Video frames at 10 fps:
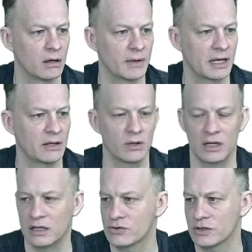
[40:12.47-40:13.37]
Anyone
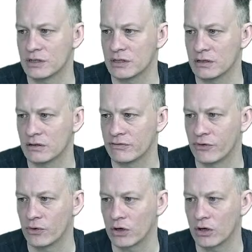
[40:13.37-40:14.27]
interested
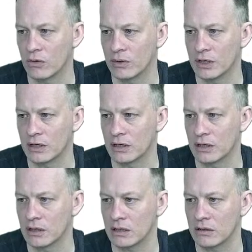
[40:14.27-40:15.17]

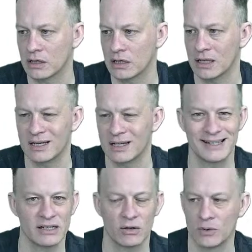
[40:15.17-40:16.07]
foregoing
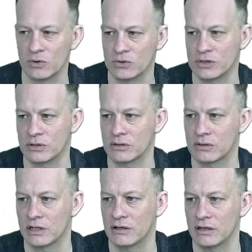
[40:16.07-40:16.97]
Enrique almost?
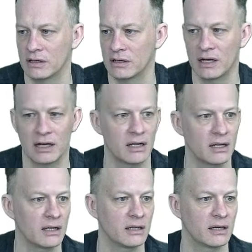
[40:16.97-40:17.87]

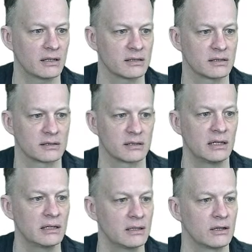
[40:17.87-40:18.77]
Irene, yes.
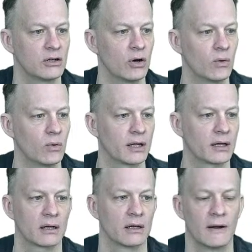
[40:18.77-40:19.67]
In
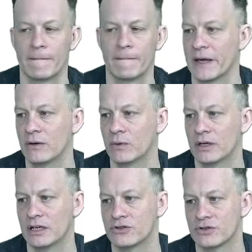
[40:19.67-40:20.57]
going. Anyone
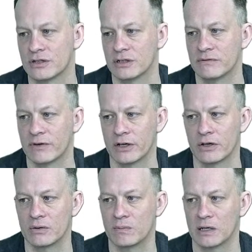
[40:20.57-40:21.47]
interested? Very
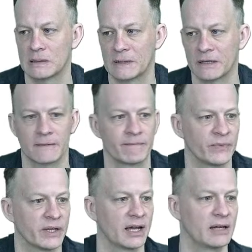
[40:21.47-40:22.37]
good. Barbara.
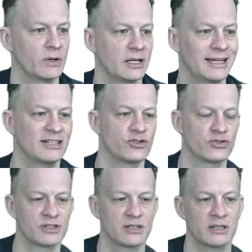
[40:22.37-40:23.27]
Anybody
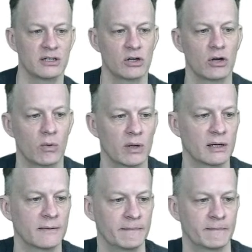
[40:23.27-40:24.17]
interested in going